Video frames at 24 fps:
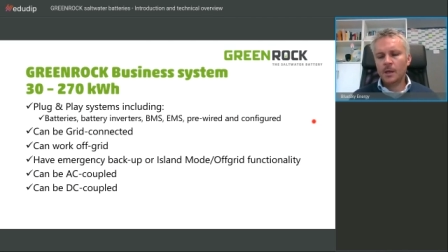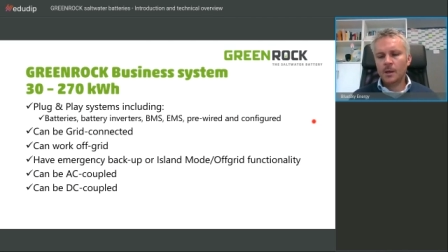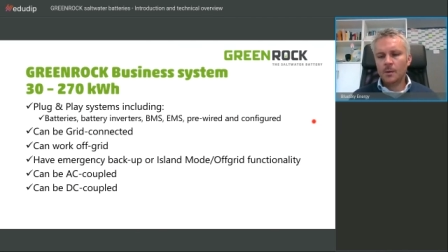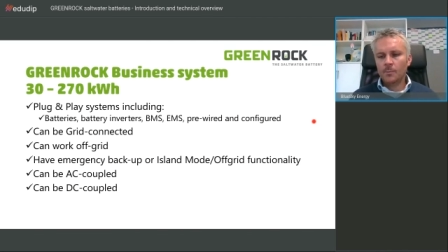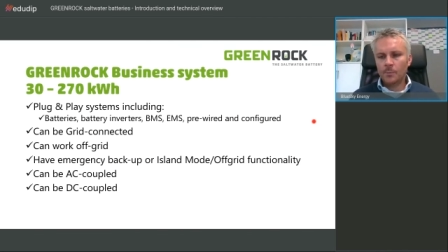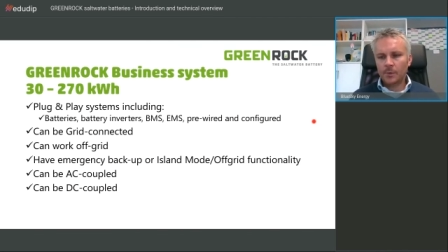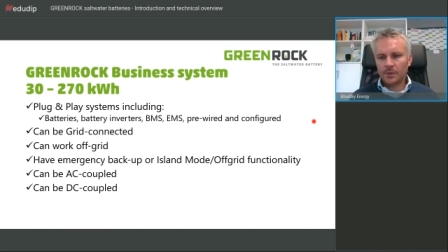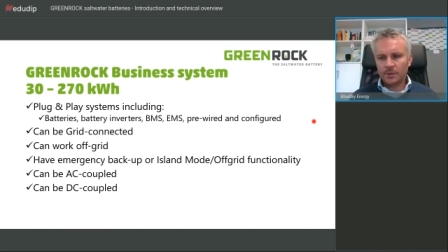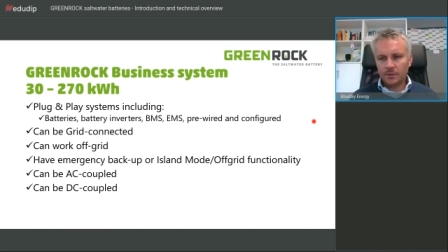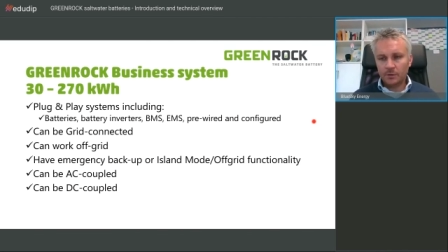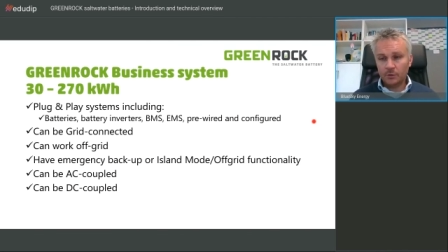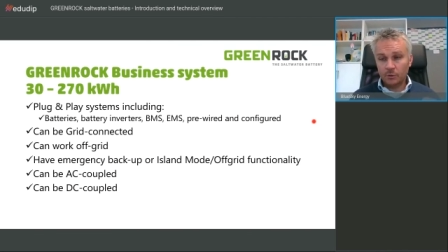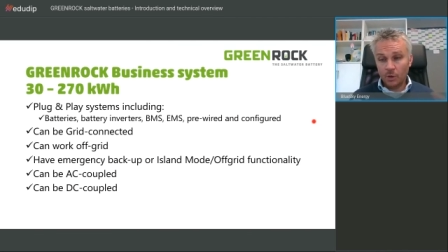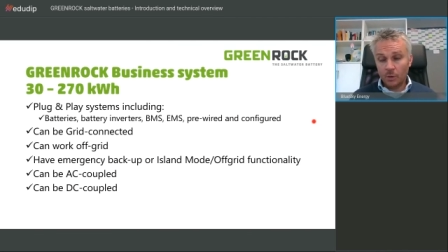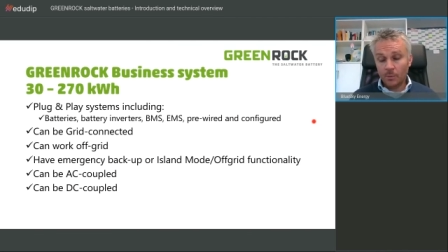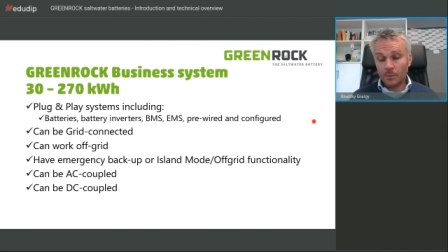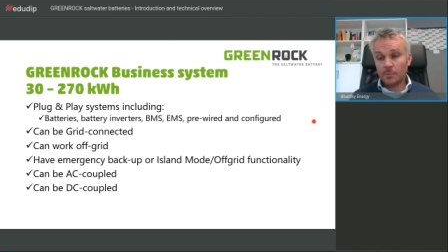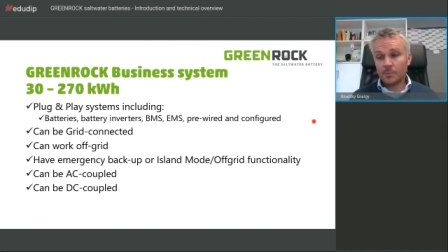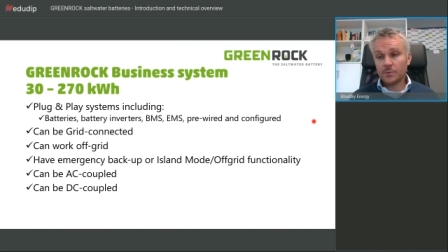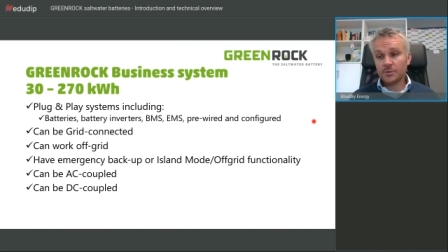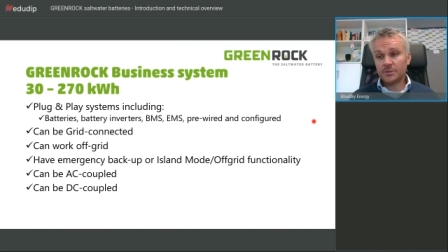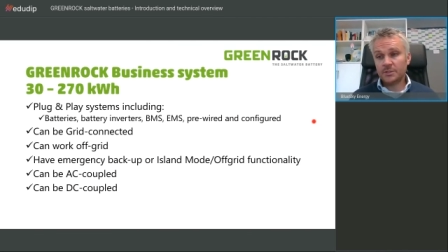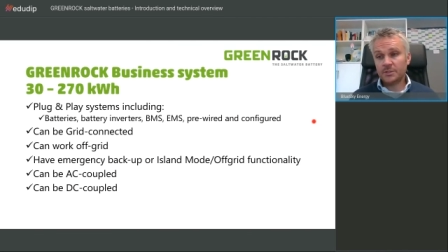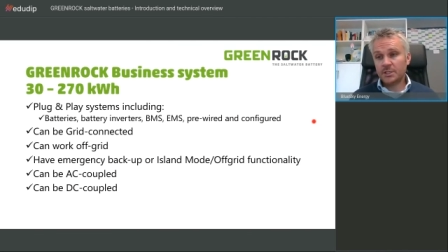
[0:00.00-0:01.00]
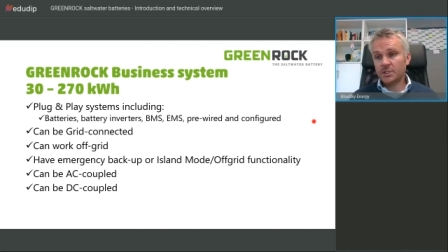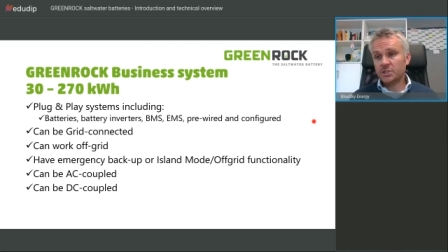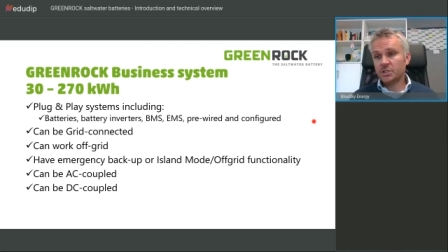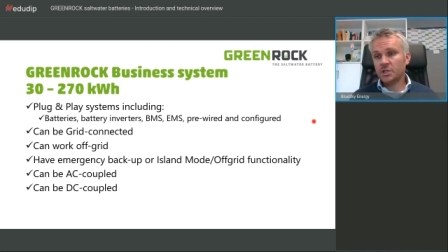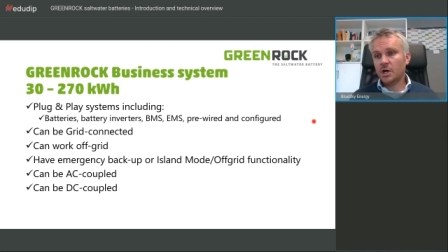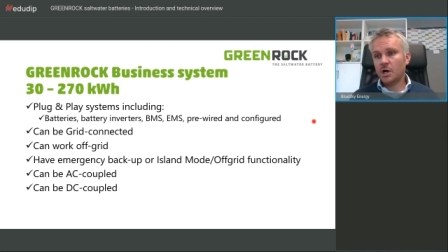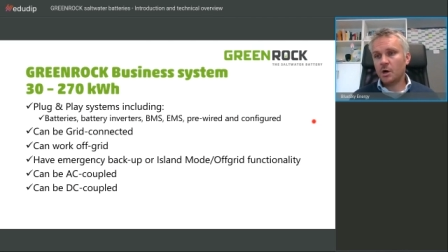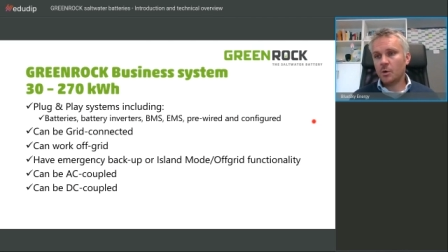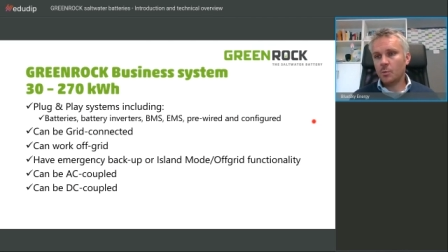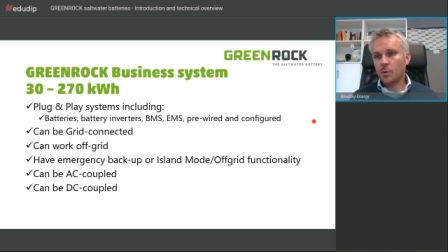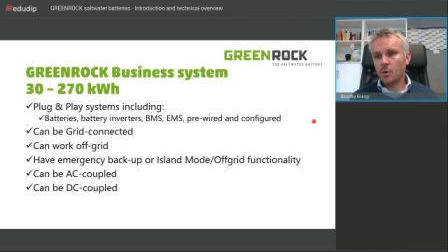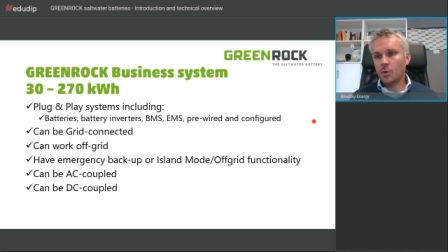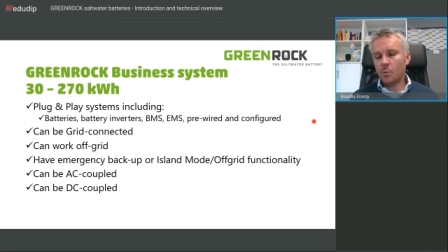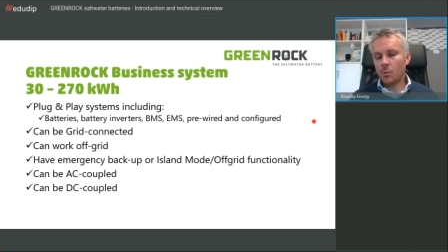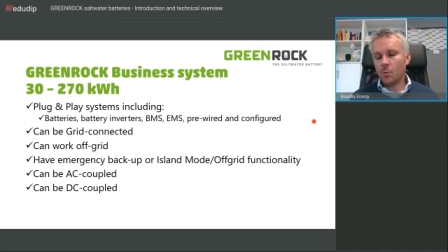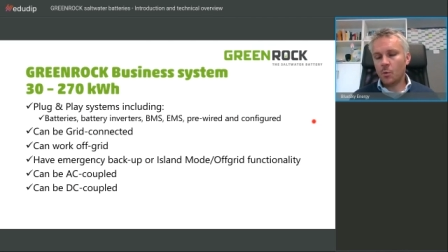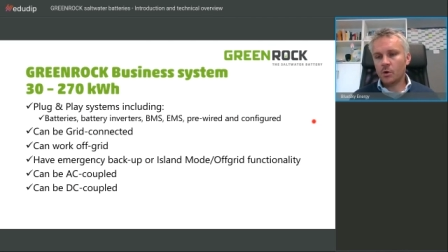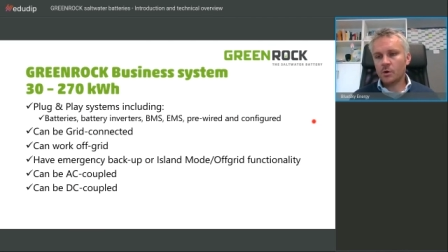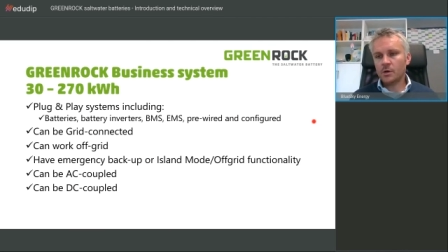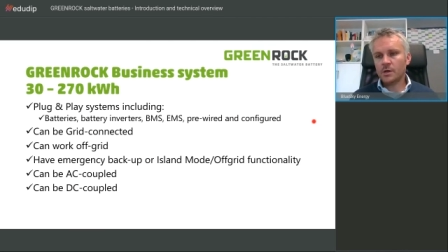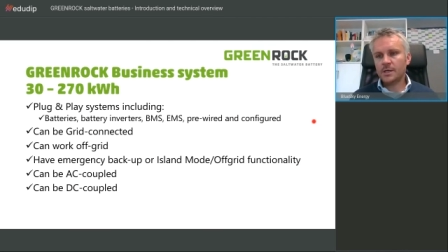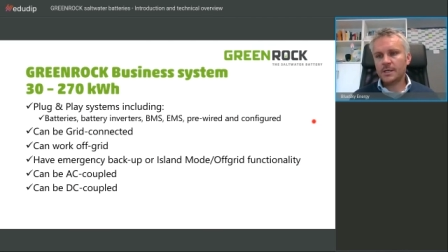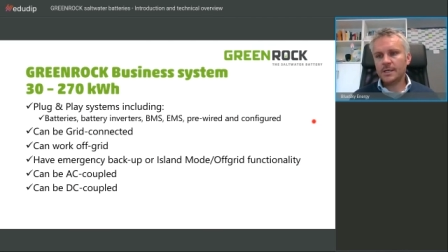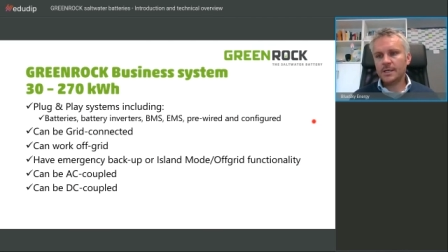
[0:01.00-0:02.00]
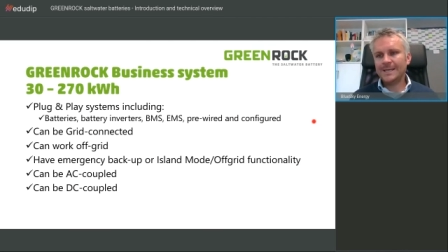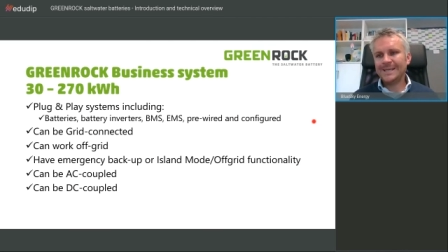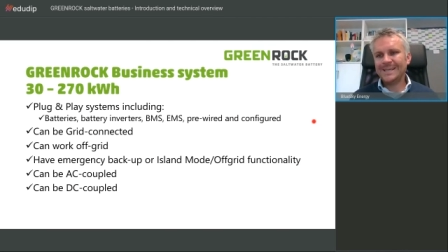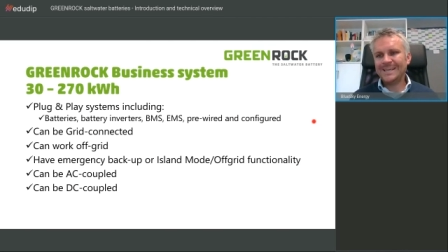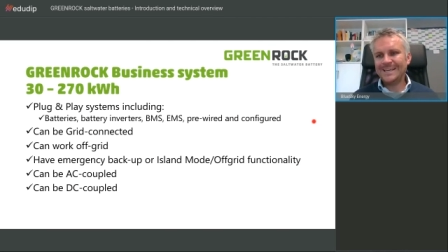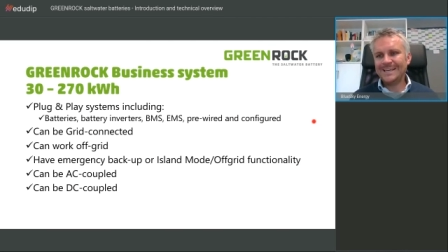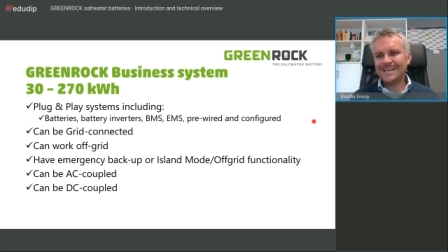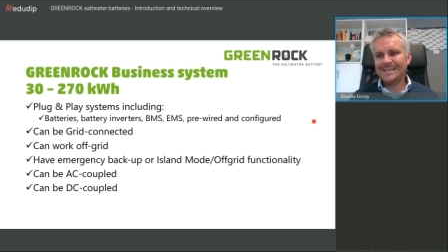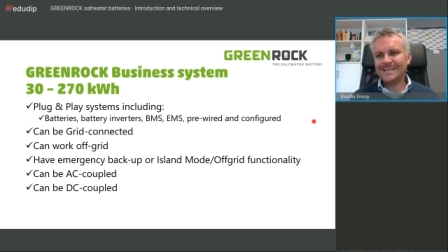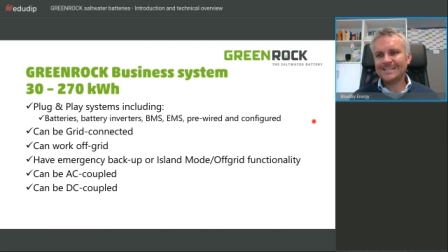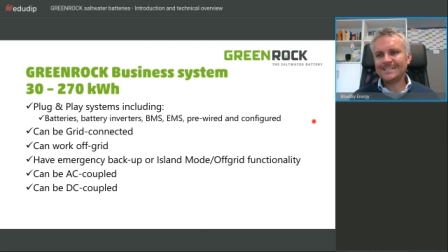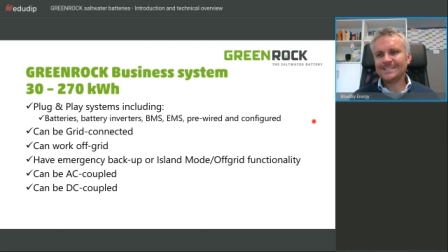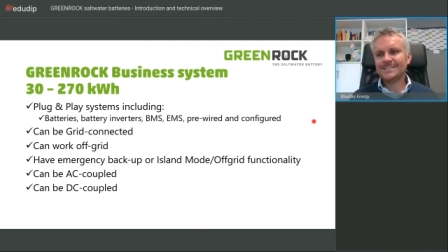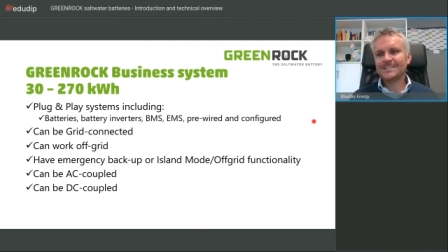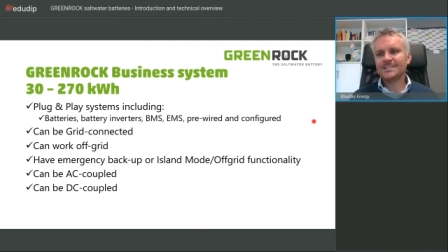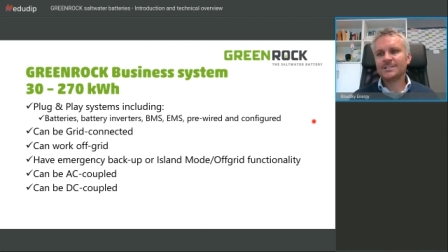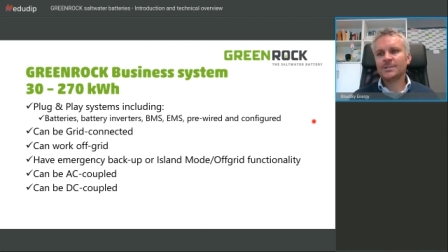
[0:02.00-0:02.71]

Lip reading: is that we are not selling